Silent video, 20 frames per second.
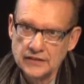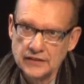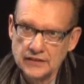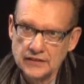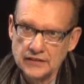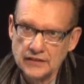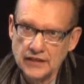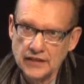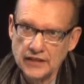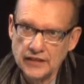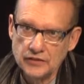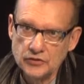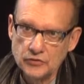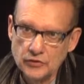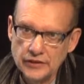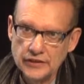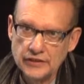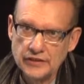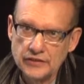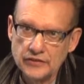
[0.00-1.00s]
I
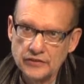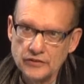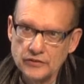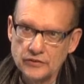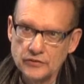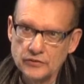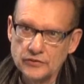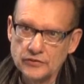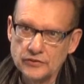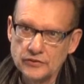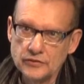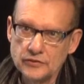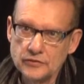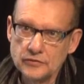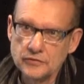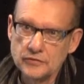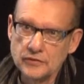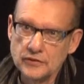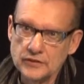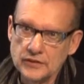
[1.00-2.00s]
agree that there's
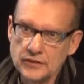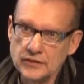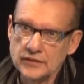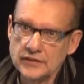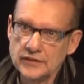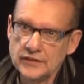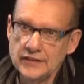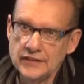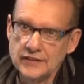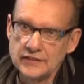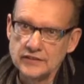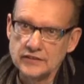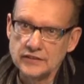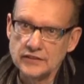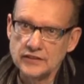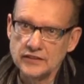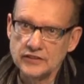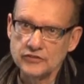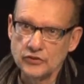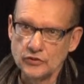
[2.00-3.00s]

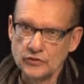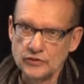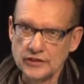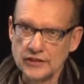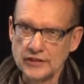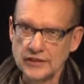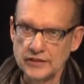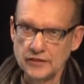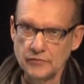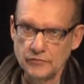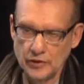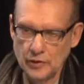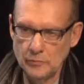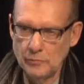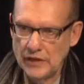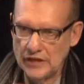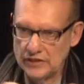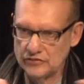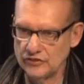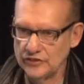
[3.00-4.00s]
a certain kind of
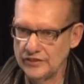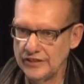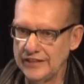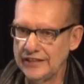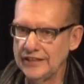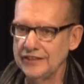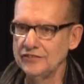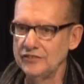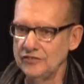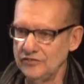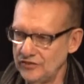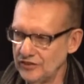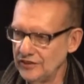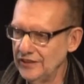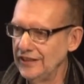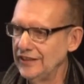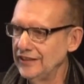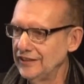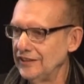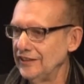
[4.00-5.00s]

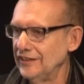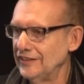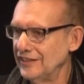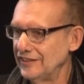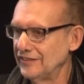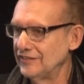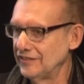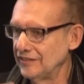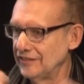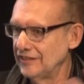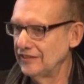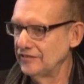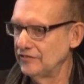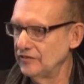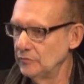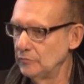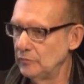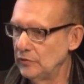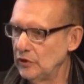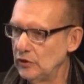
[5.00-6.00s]
homogeneity that's
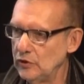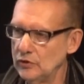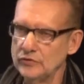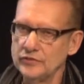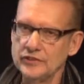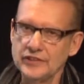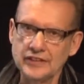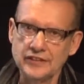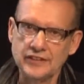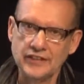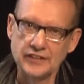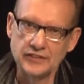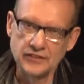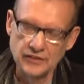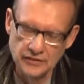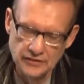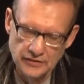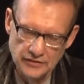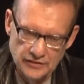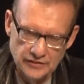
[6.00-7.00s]
imposed, and that
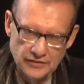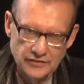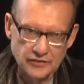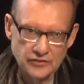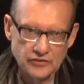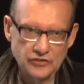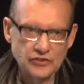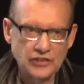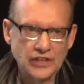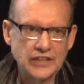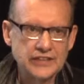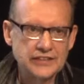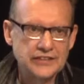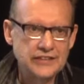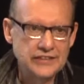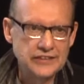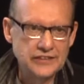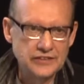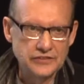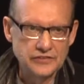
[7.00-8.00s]
the
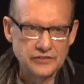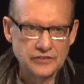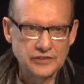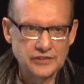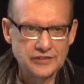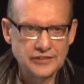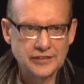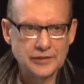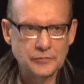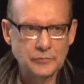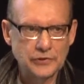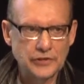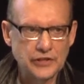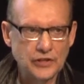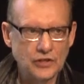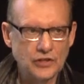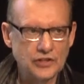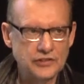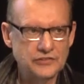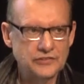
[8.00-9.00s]
Chinese contemporary
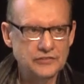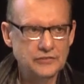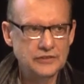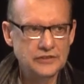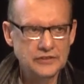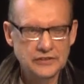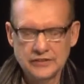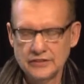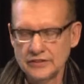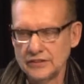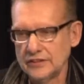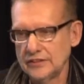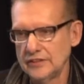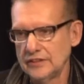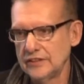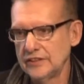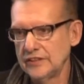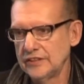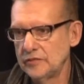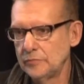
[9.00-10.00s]
art
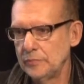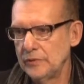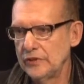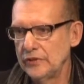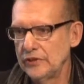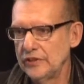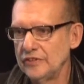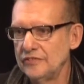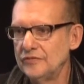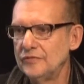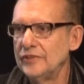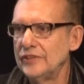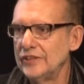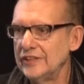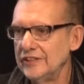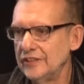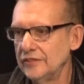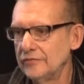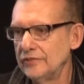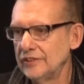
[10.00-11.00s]
experience very
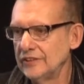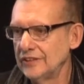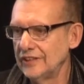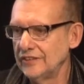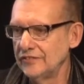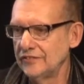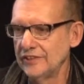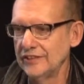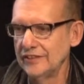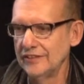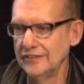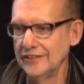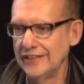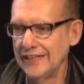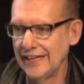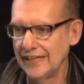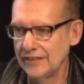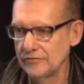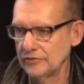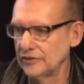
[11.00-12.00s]
different, let's say, than the
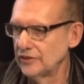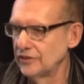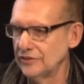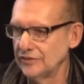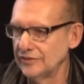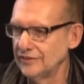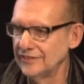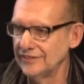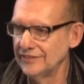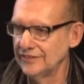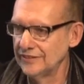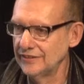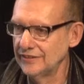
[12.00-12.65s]
African